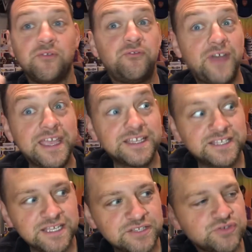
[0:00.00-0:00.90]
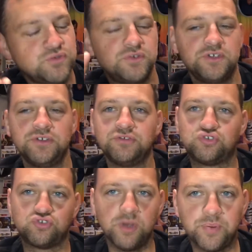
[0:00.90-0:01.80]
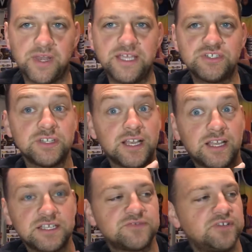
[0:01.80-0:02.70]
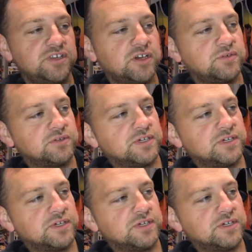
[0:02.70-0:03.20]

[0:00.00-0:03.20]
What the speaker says: Fake Diesel, Triple H in the last video,